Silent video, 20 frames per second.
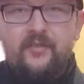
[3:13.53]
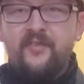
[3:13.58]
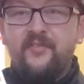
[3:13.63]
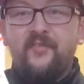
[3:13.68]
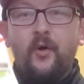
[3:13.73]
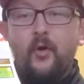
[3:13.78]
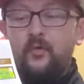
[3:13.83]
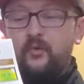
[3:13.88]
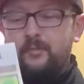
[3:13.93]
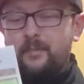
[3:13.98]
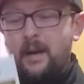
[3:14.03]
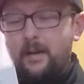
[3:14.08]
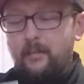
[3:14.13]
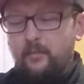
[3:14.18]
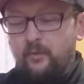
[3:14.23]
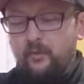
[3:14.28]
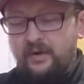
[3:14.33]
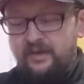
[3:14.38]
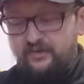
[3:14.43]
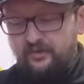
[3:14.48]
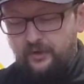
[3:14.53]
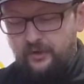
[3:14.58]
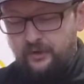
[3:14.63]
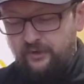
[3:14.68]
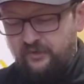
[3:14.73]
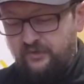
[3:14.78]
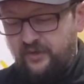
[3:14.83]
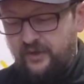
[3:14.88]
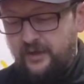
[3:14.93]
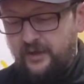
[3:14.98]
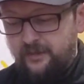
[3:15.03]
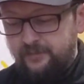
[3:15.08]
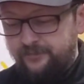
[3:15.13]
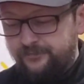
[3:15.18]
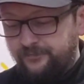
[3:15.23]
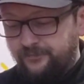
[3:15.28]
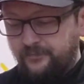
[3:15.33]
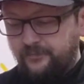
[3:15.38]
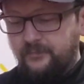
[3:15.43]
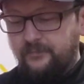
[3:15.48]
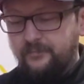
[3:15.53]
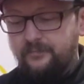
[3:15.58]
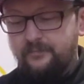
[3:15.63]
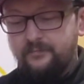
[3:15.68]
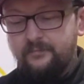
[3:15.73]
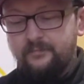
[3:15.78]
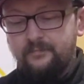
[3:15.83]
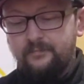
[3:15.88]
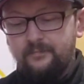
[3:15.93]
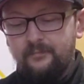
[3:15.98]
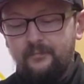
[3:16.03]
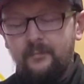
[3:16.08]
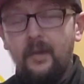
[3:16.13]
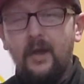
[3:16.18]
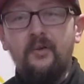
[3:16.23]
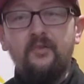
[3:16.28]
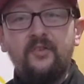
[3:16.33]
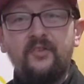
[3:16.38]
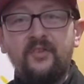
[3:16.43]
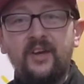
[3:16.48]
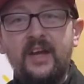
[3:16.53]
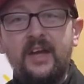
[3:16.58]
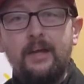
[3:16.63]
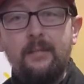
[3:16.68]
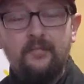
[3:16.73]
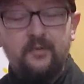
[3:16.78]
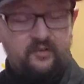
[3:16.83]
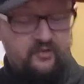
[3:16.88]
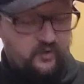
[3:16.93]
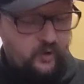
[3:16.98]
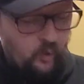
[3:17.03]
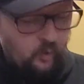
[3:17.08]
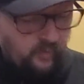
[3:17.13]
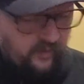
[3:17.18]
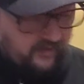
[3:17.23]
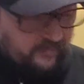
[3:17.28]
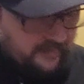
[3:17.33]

fond memories. I used to take them to school with